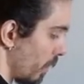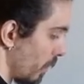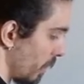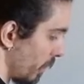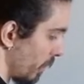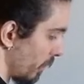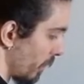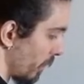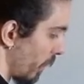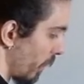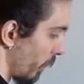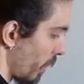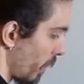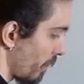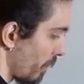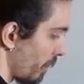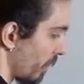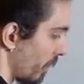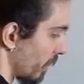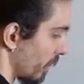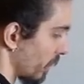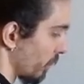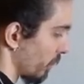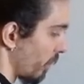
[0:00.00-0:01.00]
the
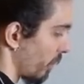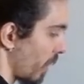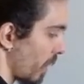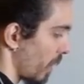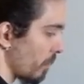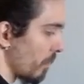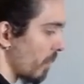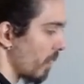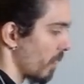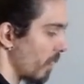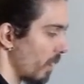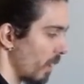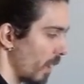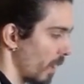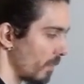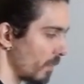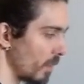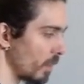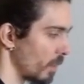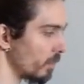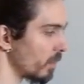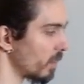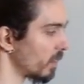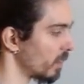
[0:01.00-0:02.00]
reference frame and the
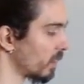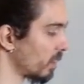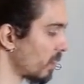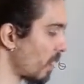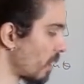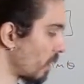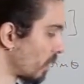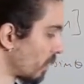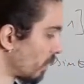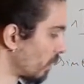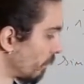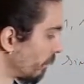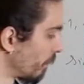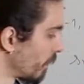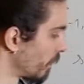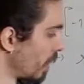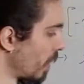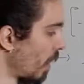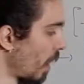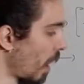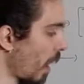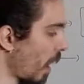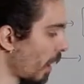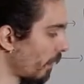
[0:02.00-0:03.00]
unit circle.
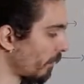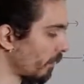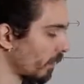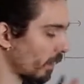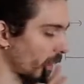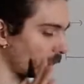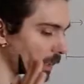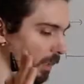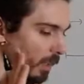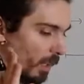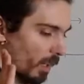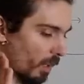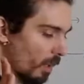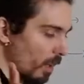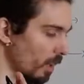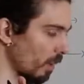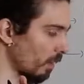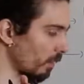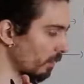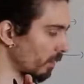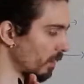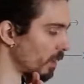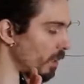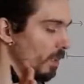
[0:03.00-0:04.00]
I will
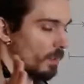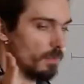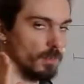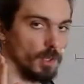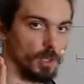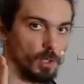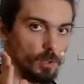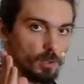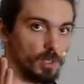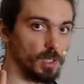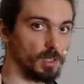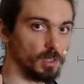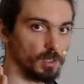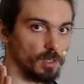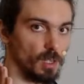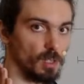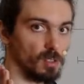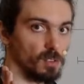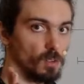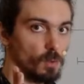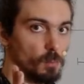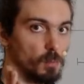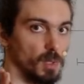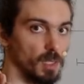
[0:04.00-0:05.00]
recall the unit circle
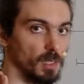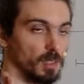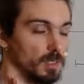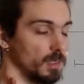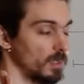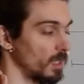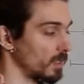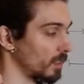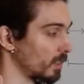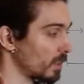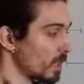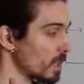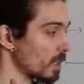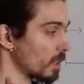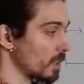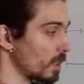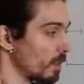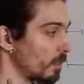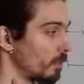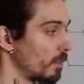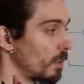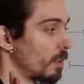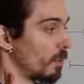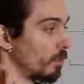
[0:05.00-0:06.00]
means the circle
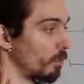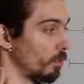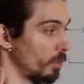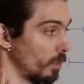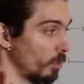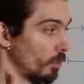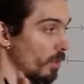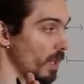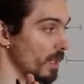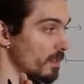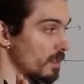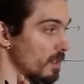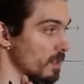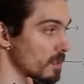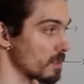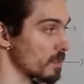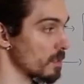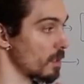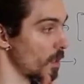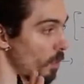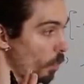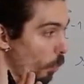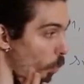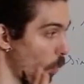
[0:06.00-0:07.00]
with radius
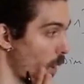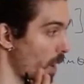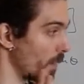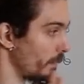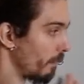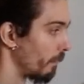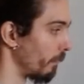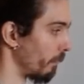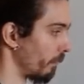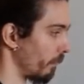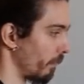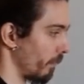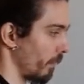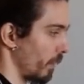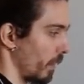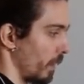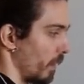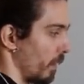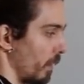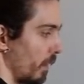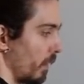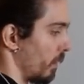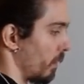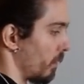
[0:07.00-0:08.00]
one.
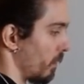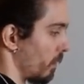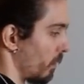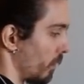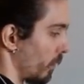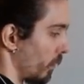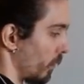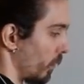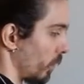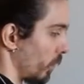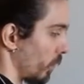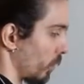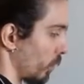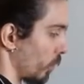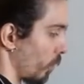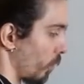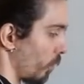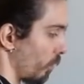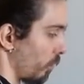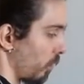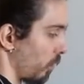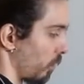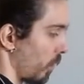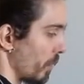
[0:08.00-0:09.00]
So
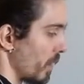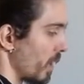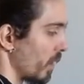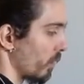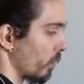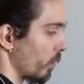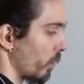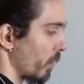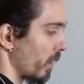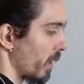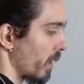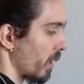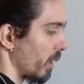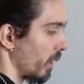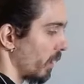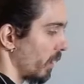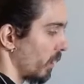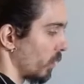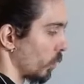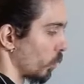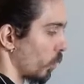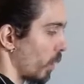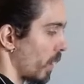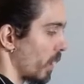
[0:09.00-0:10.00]
from here to here is
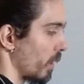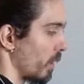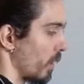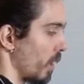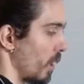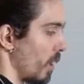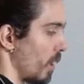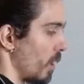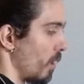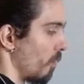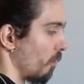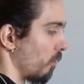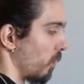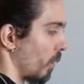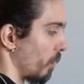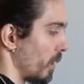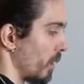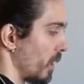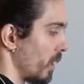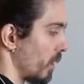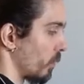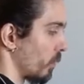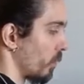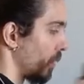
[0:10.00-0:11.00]
one, from here
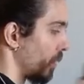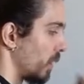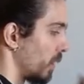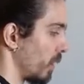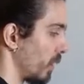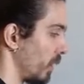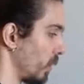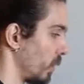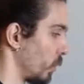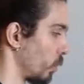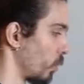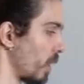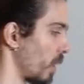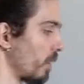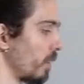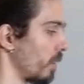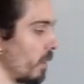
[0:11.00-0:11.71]
to here is one,